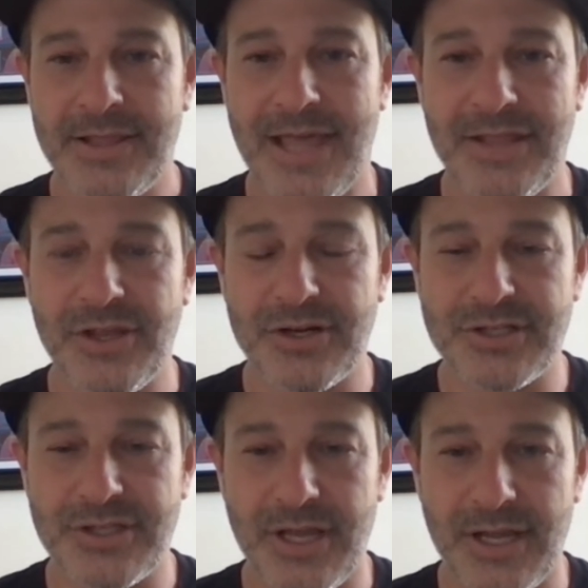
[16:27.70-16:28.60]
Then
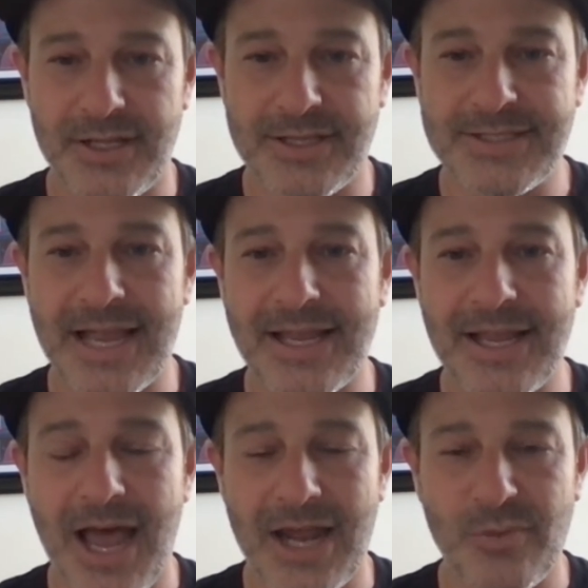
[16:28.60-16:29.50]
there's the
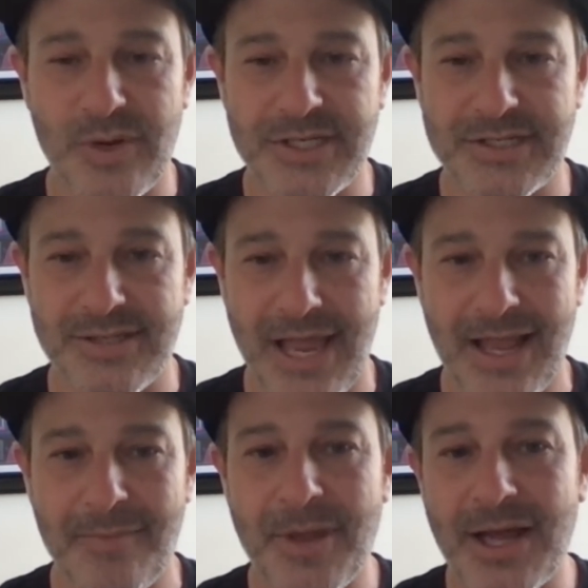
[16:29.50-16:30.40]
second kind, which is
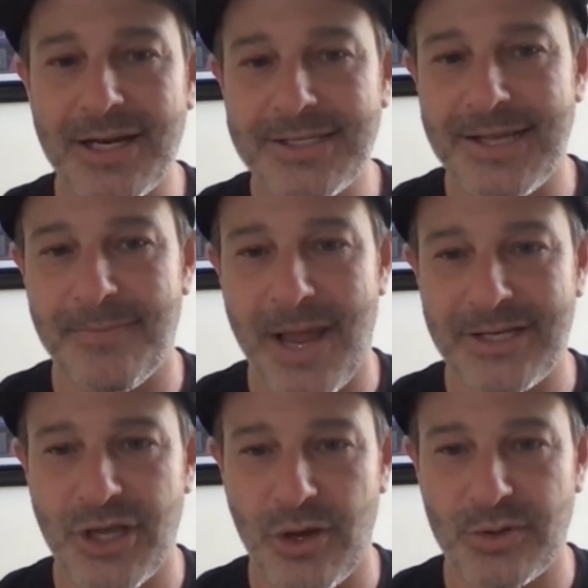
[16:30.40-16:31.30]
like, I'm going to dip
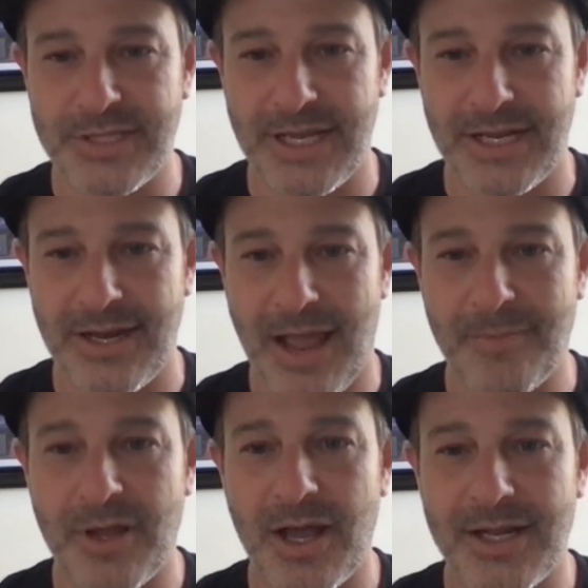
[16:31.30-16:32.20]
my toes in.
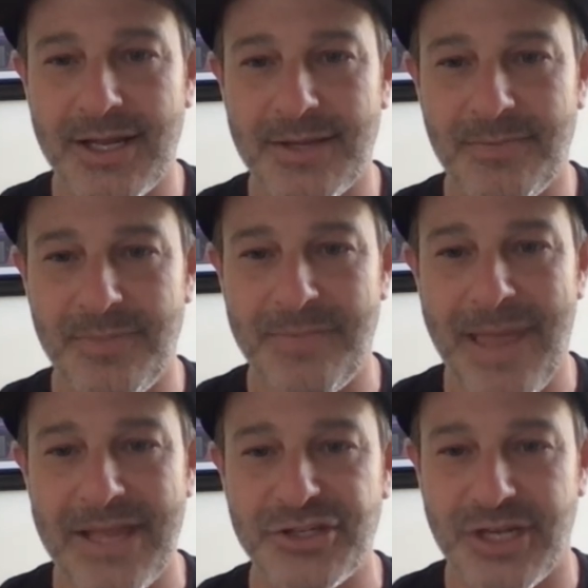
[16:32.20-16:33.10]
I'm going to be
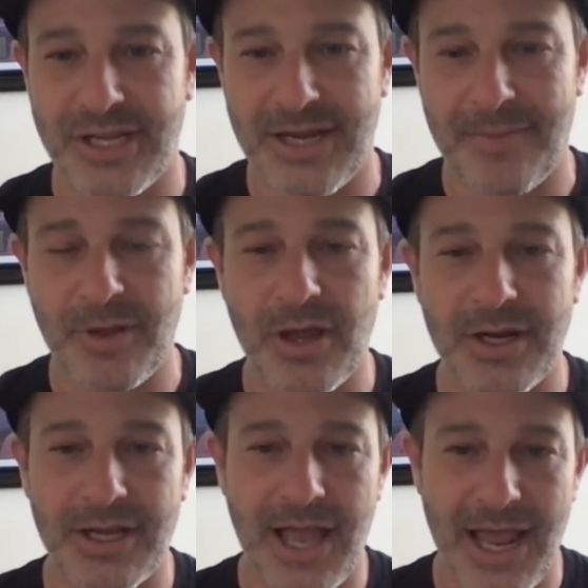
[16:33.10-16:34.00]
patient. I'm
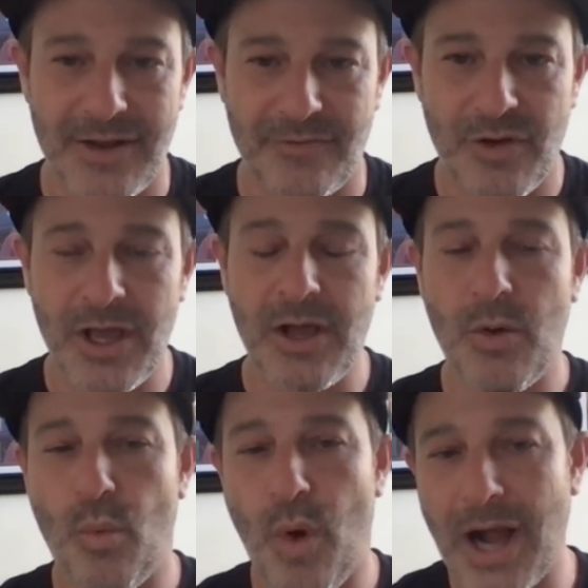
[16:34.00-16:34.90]
going to kind of
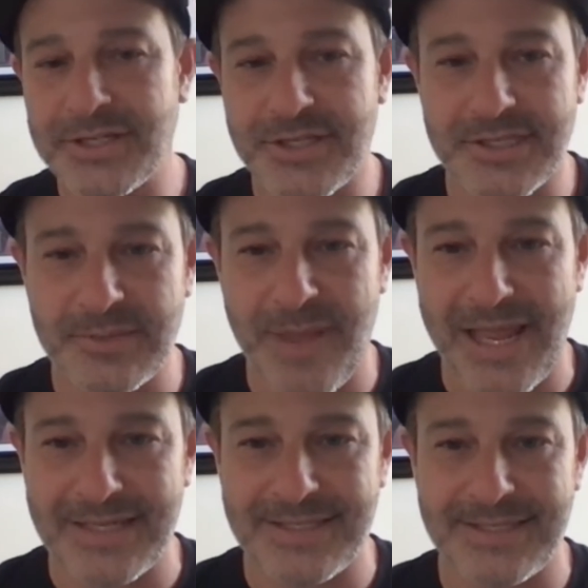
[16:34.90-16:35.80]
watch the
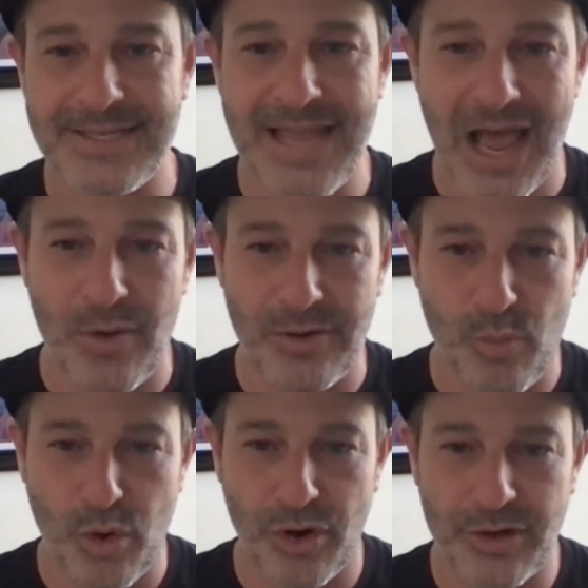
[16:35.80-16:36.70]
space, see how
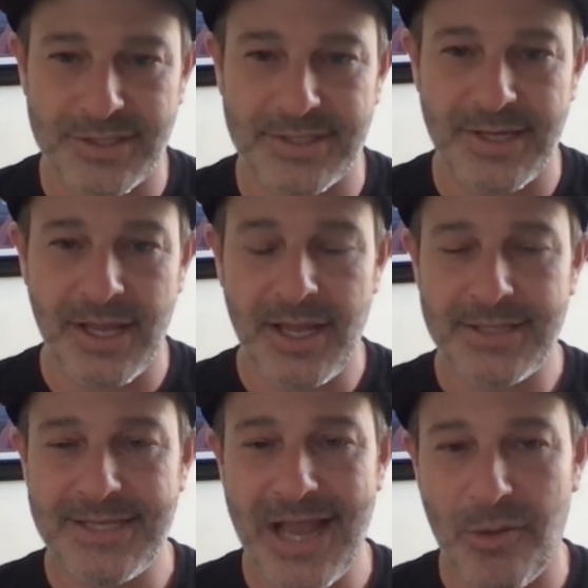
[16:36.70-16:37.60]
it works,
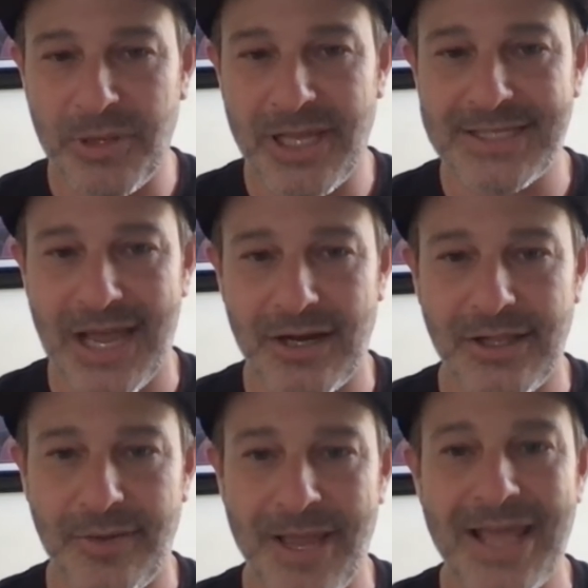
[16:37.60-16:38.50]
see how it plays out a
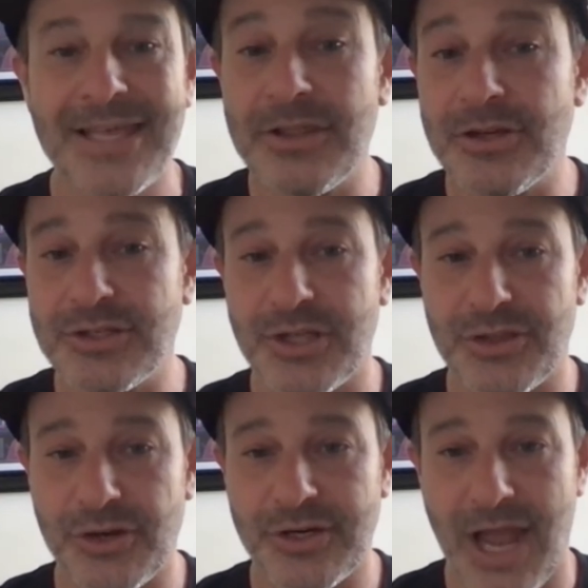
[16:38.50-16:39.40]
little bit. And then there's the
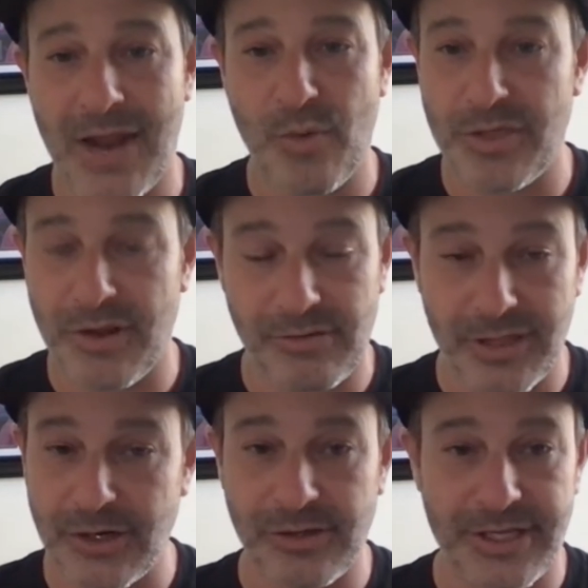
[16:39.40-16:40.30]
third kind where they're
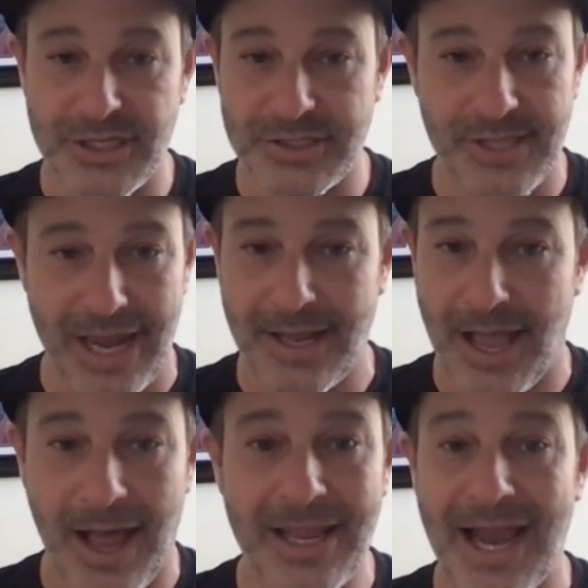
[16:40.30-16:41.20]
literally just
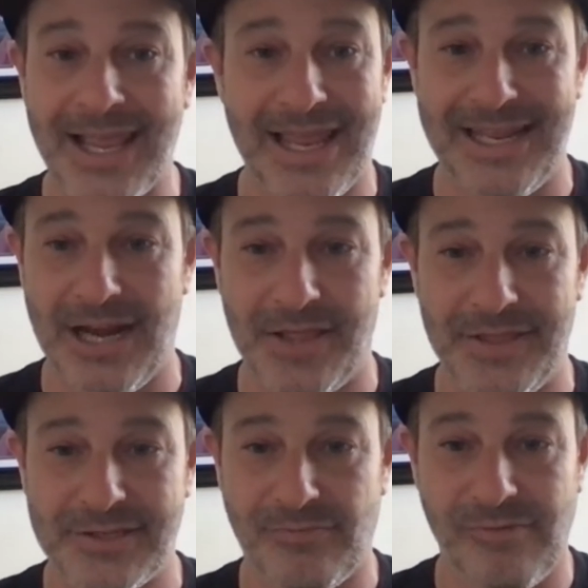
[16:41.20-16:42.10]
like, I got to get in
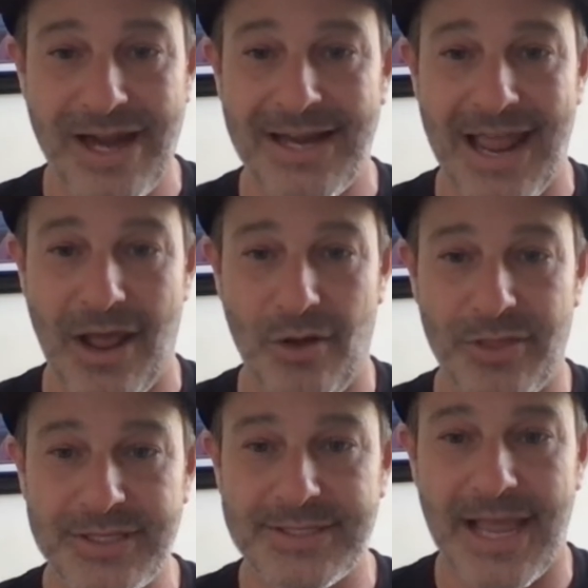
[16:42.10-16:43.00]
on this right
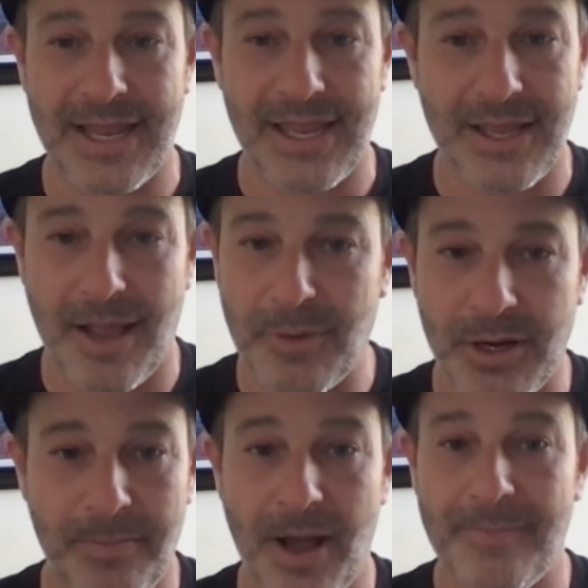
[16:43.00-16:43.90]
now, this second. I'm
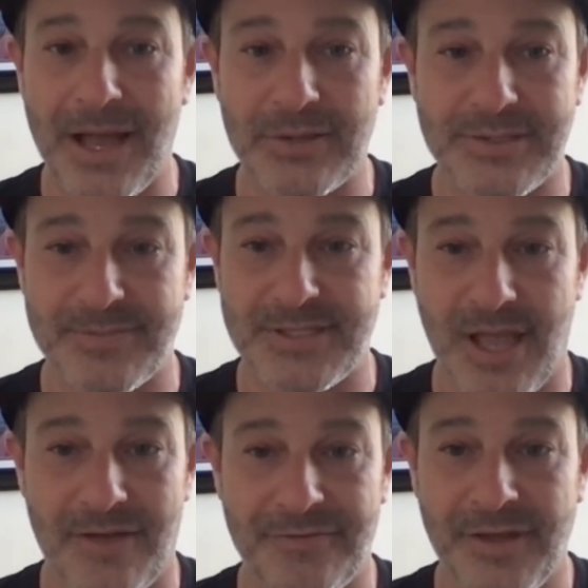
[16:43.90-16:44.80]
going to pump out some
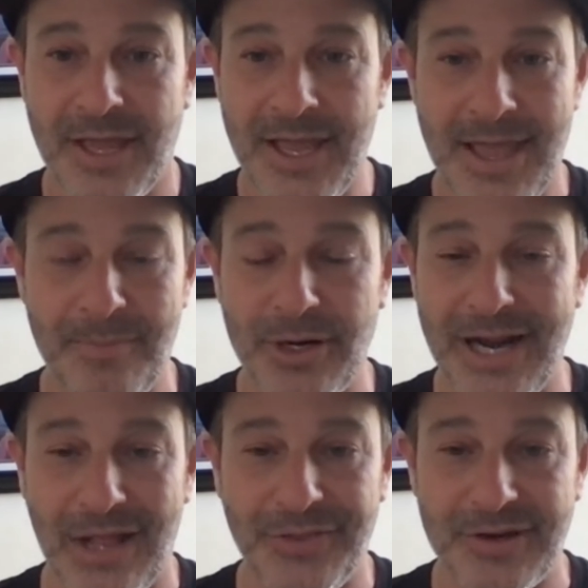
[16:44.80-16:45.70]
stuff and put
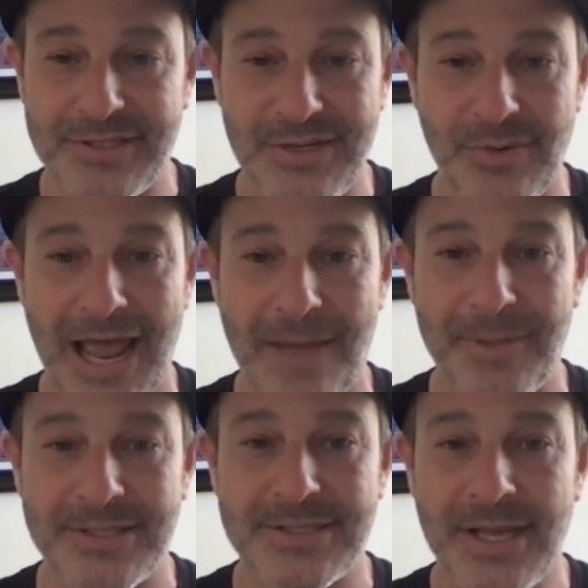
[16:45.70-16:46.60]
it out there and see what
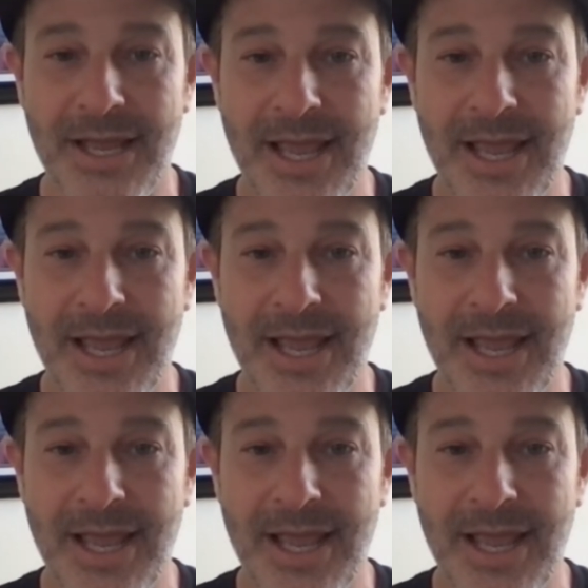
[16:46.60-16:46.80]
happens.